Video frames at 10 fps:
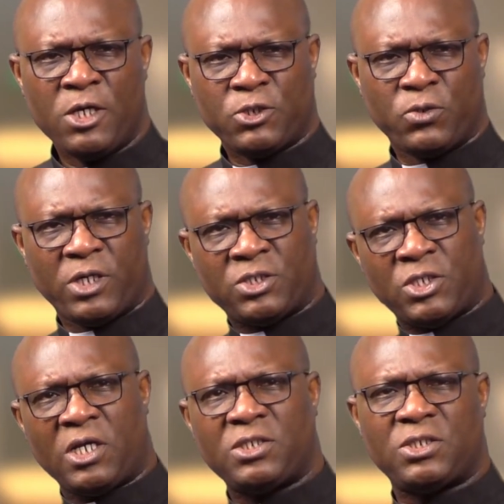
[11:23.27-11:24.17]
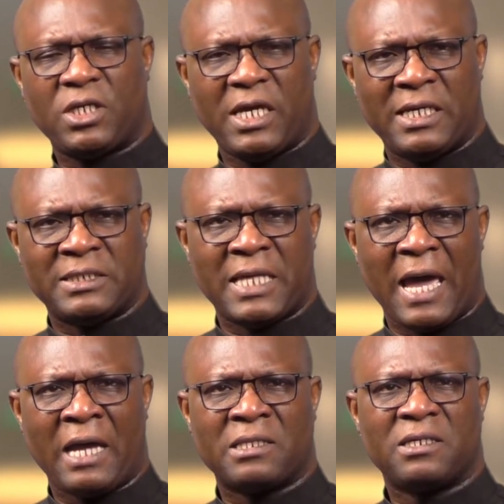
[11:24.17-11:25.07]
So the church is
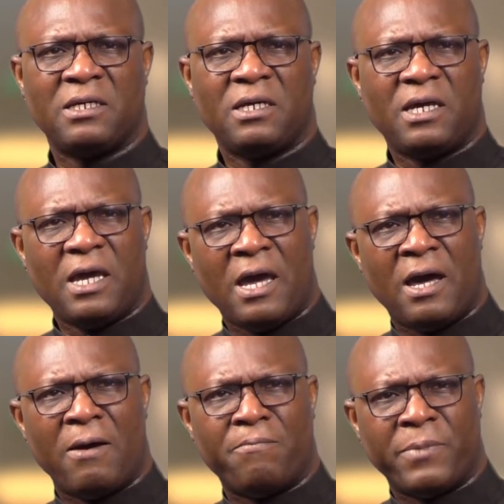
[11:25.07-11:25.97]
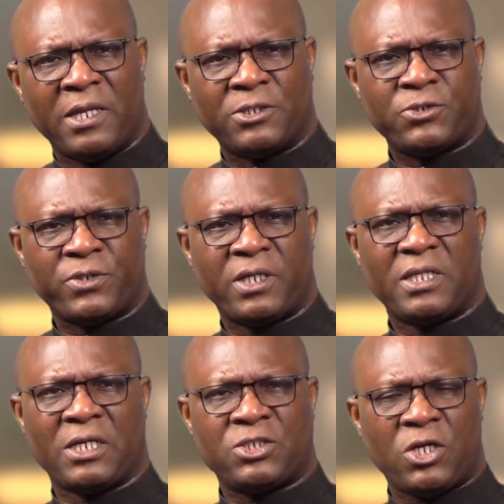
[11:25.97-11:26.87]
that ministry.
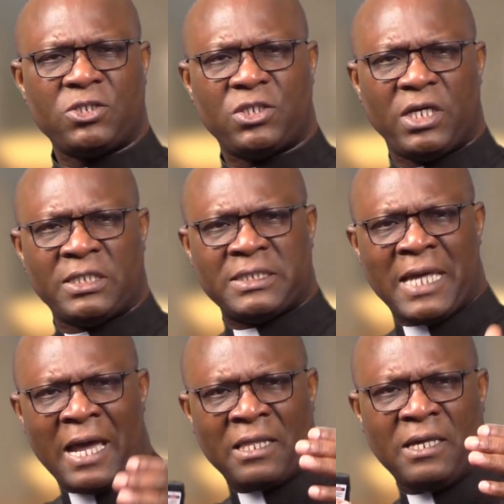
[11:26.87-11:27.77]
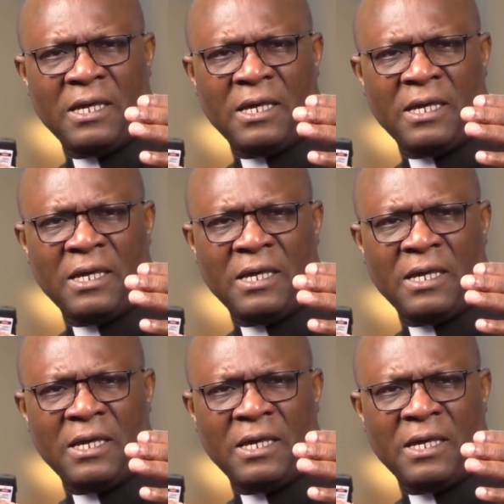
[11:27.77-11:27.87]
The church is that